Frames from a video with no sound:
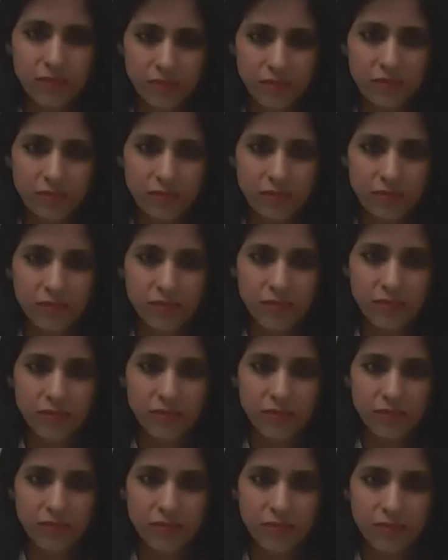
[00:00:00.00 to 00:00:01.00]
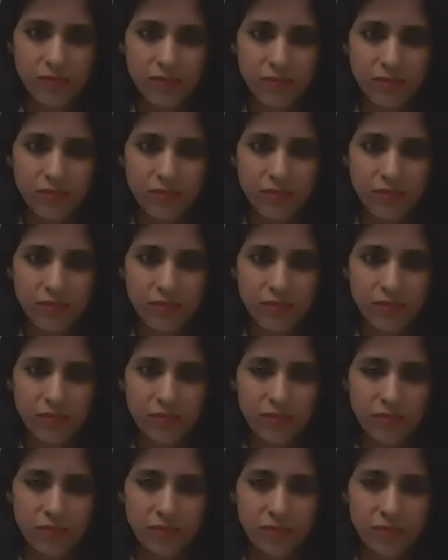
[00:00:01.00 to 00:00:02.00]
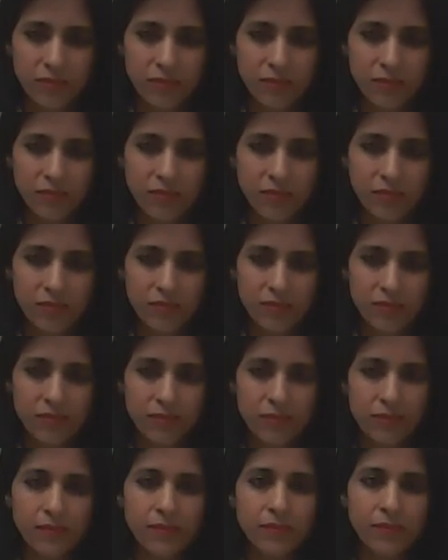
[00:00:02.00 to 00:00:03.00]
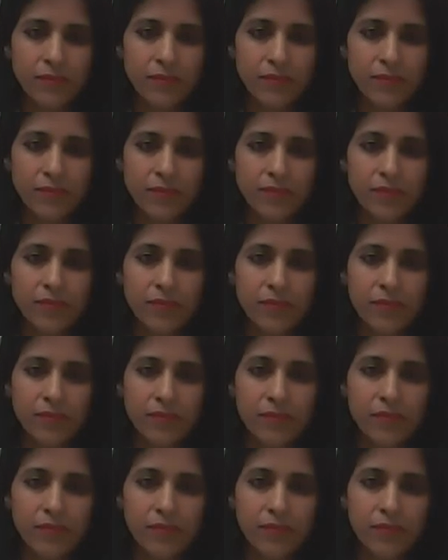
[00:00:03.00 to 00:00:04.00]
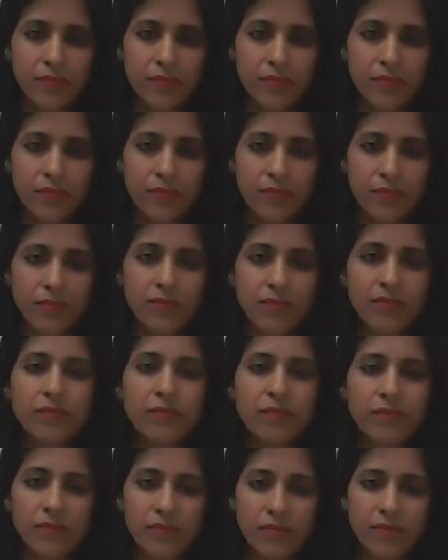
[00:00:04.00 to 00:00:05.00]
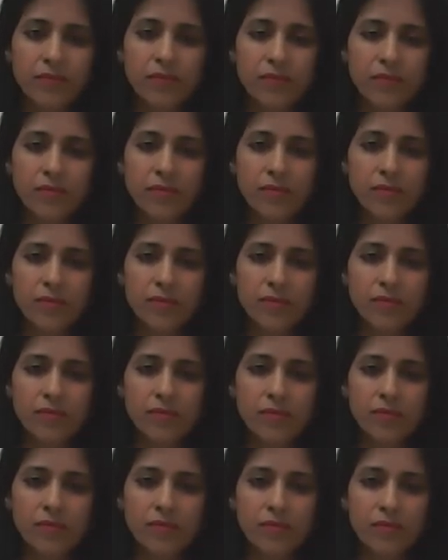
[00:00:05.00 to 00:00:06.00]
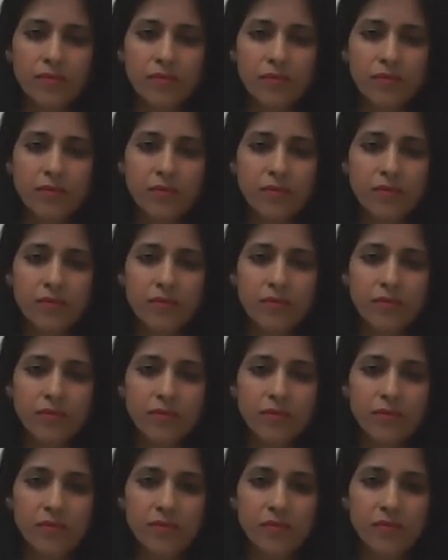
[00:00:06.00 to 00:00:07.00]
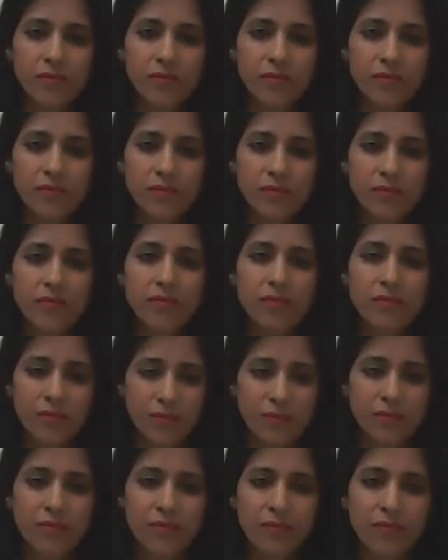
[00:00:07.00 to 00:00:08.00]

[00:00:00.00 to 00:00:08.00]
This person isn't speaking.